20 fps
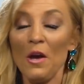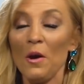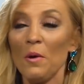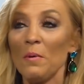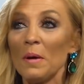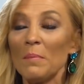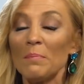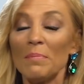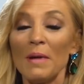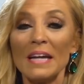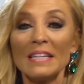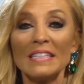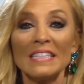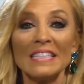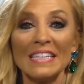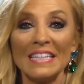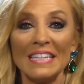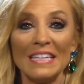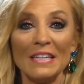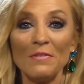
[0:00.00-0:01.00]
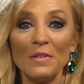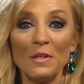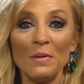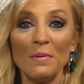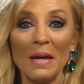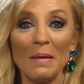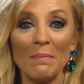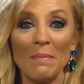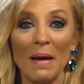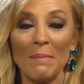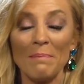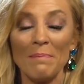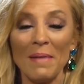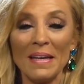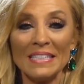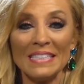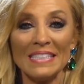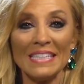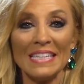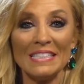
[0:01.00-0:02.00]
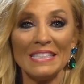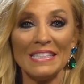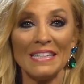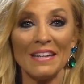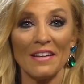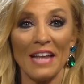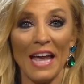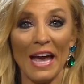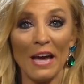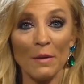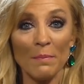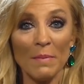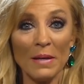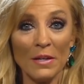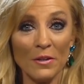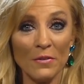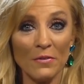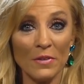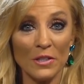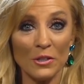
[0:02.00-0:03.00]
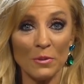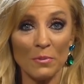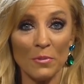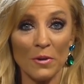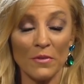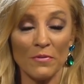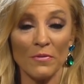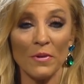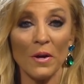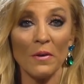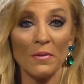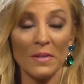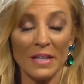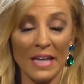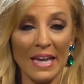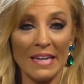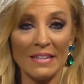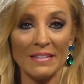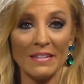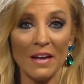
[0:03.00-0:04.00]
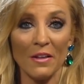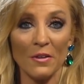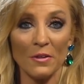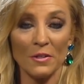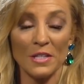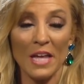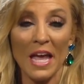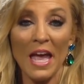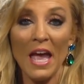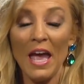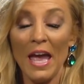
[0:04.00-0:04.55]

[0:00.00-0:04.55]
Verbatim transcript: where I'm practically giving away my best teaching on how to make your vision board for only $8.